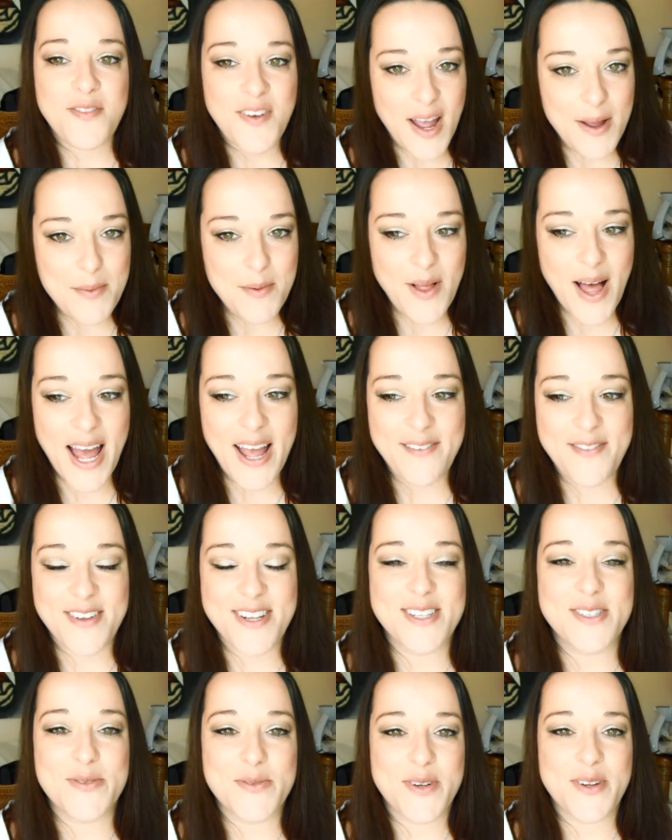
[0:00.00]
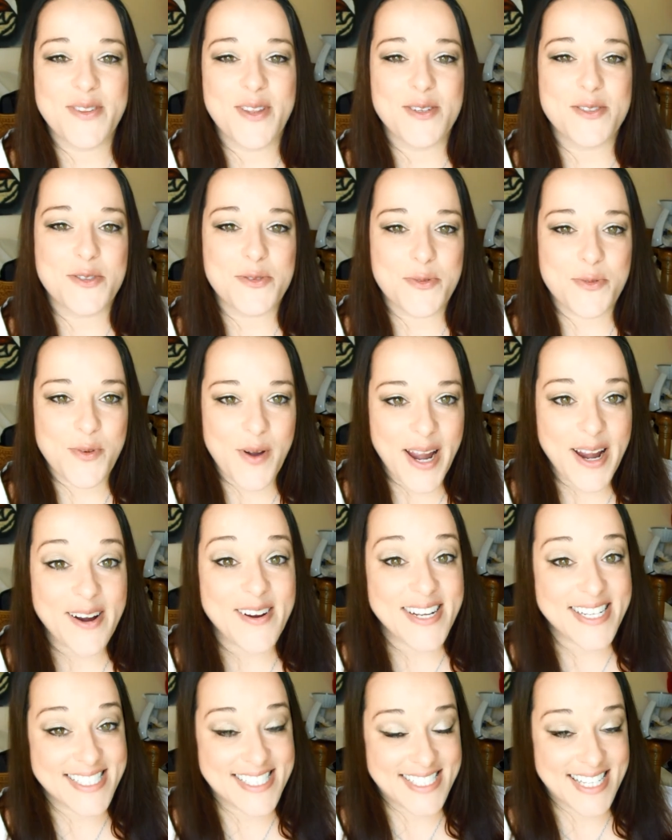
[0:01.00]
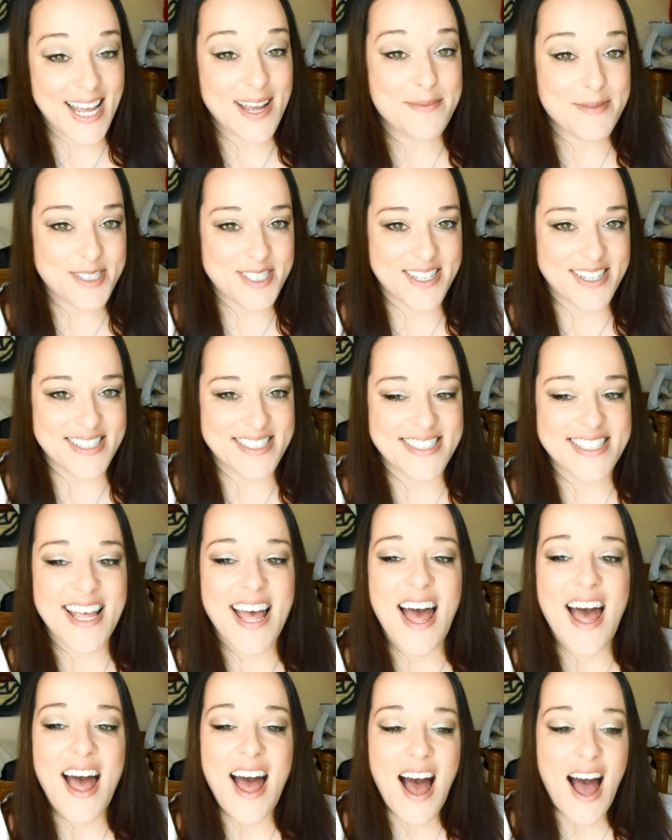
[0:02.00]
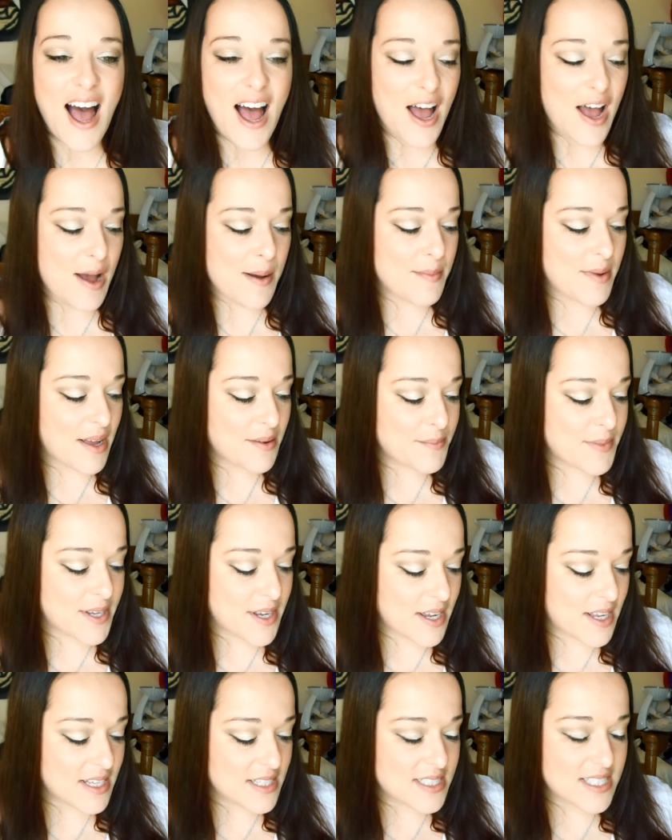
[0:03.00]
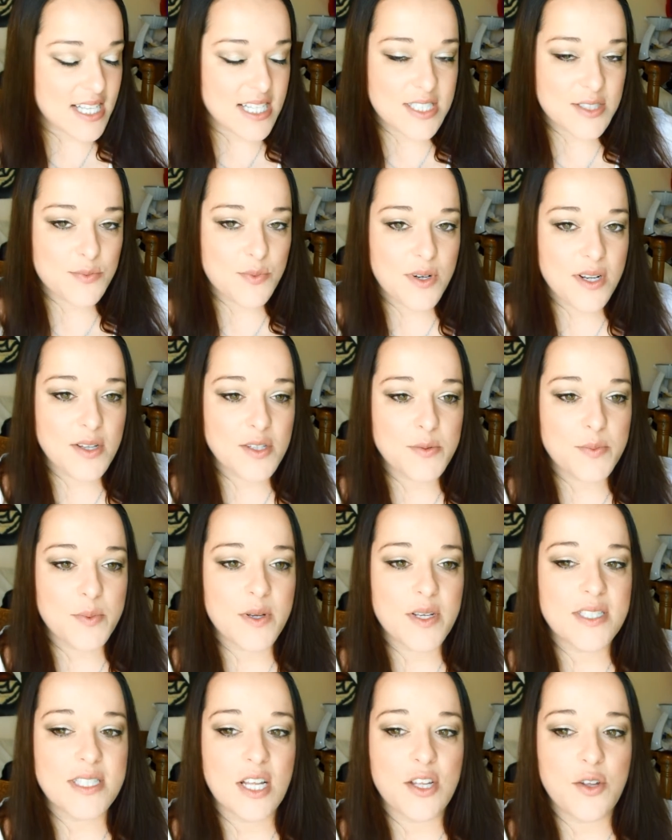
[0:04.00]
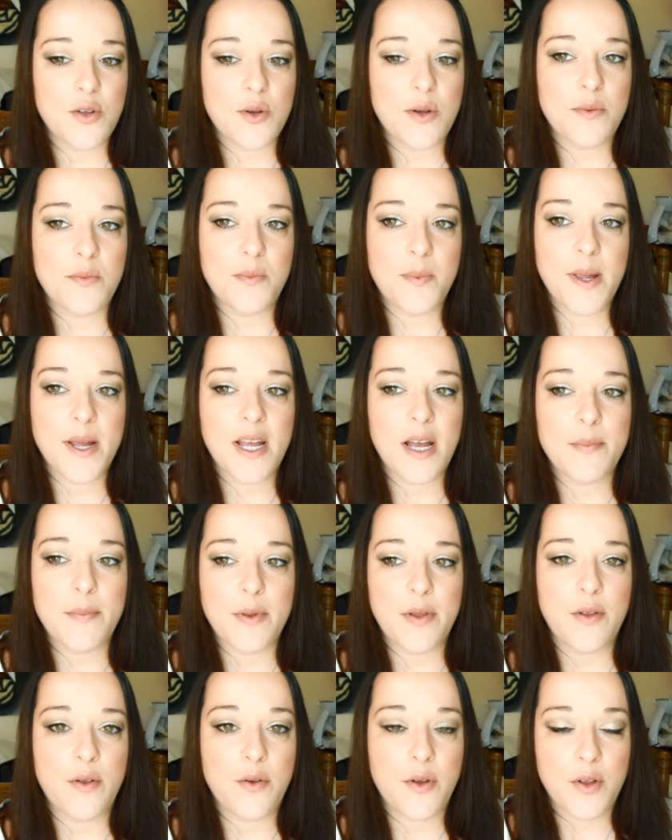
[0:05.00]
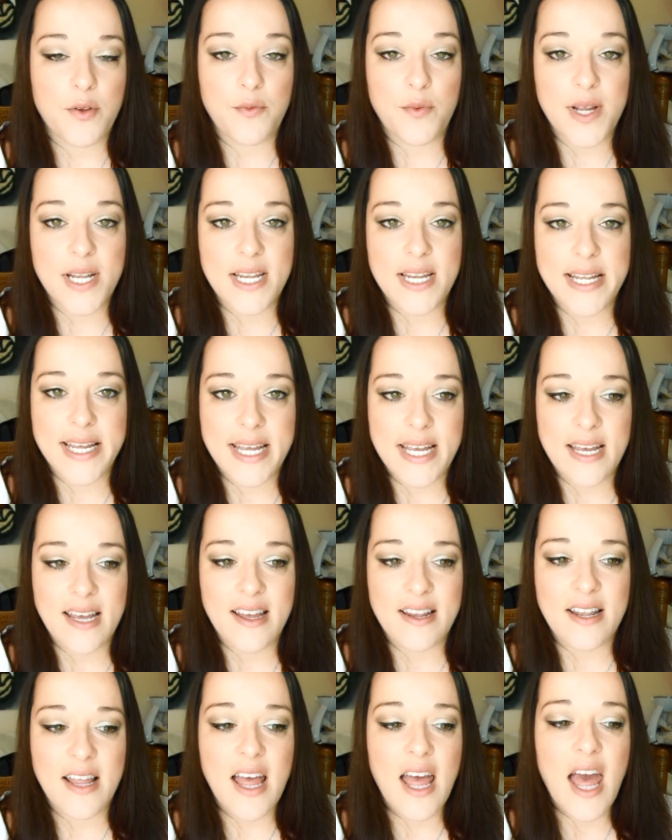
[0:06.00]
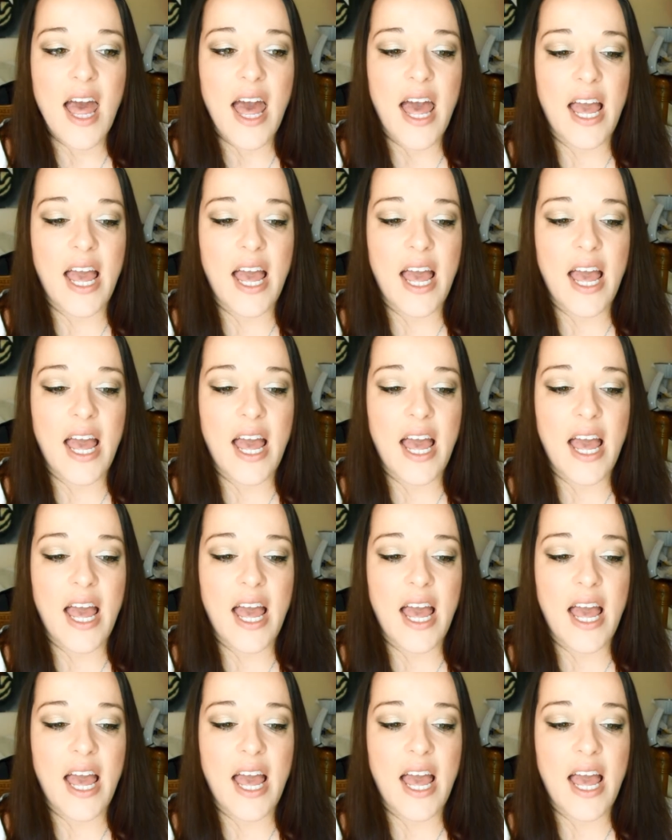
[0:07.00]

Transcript: Fablehaven is one of those rare exceptions um, because it's one of those books that you can pick up and you can read again,